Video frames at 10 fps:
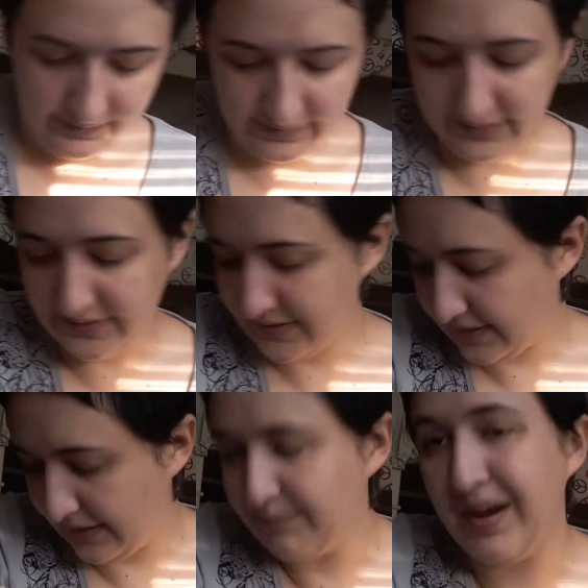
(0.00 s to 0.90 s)
Or at least
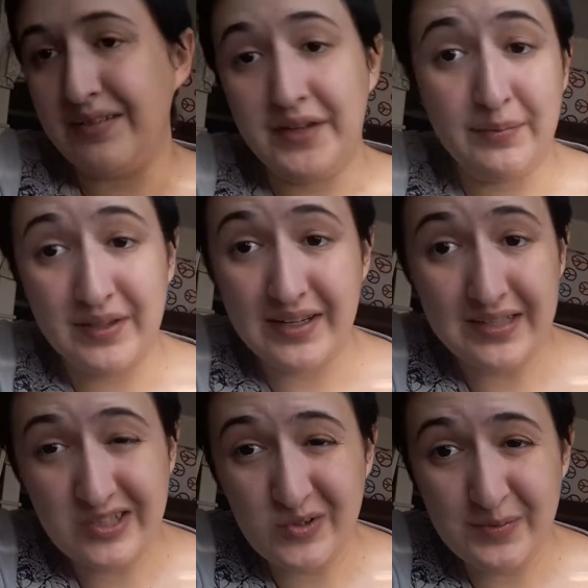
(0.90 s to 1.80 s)
in my family
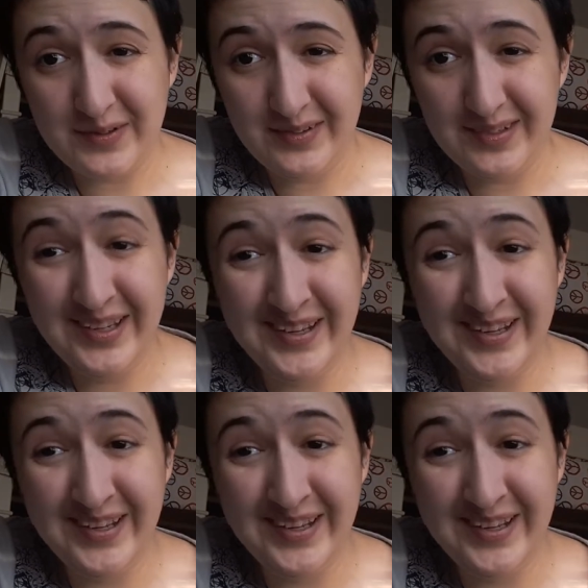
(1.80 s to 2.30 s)
it's normal.